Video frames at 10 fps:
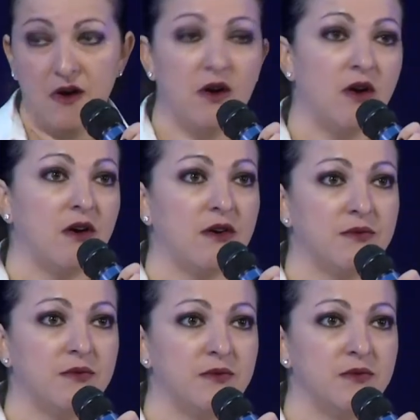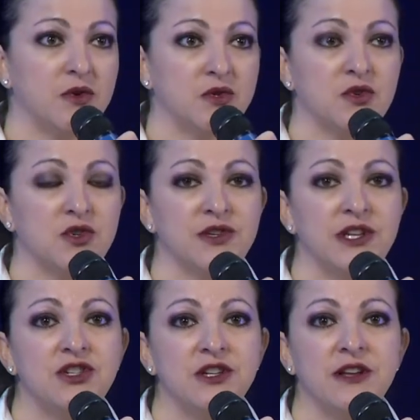are pro-social
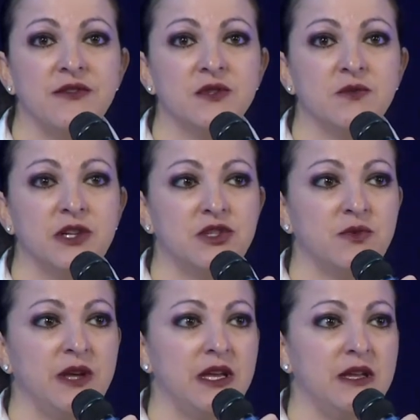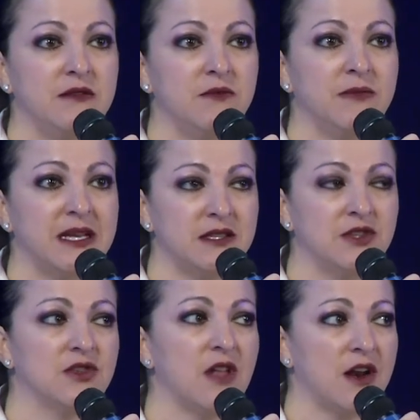initiatives, which we
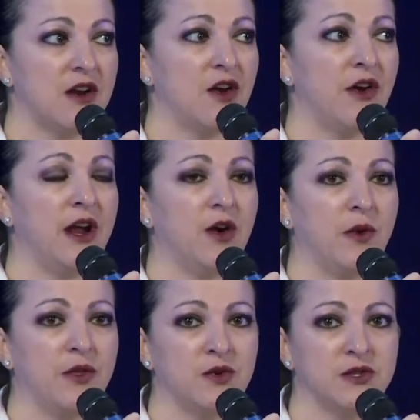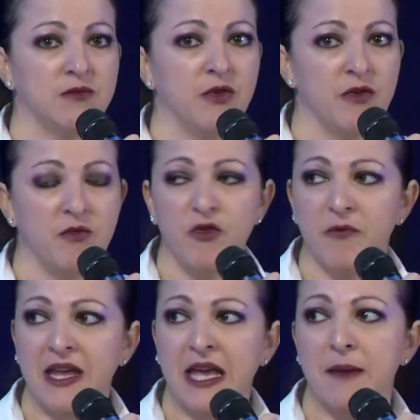message a lot on our air, whether it's the Move It
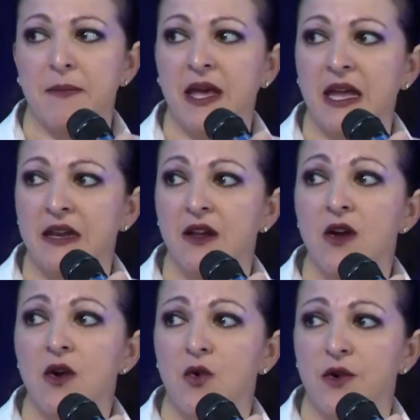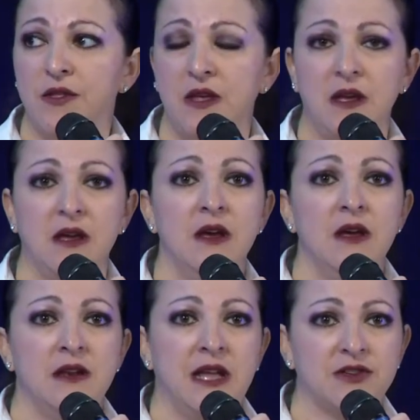Movement campaign or the
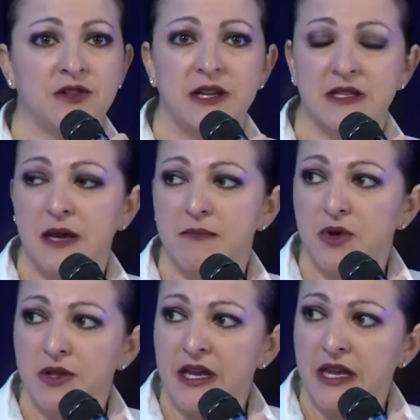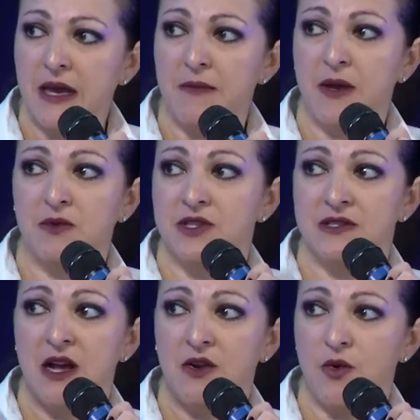National Anti-Bullying campaign, which
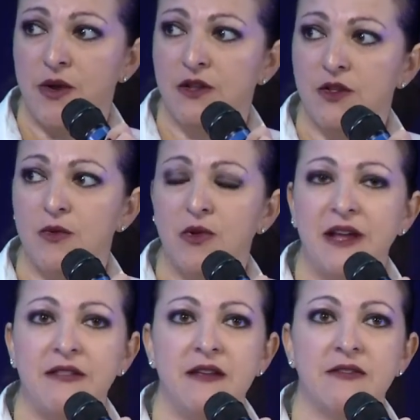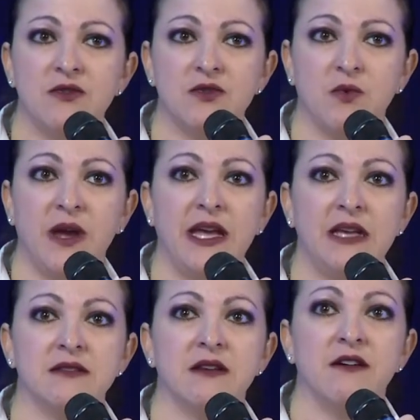is now going global. I think there's
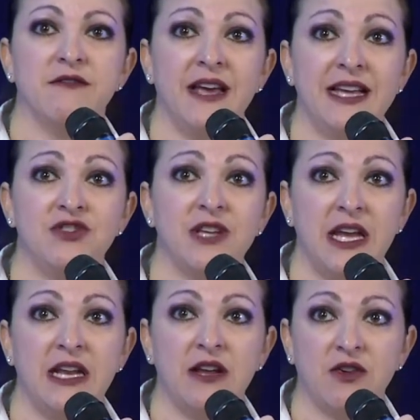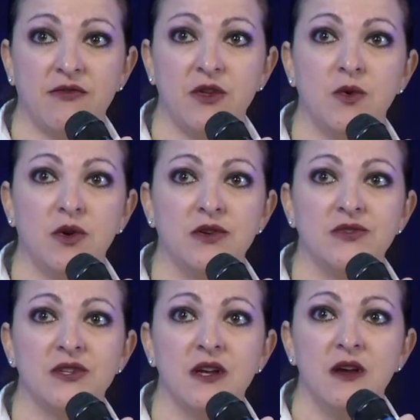ways of educating our viewers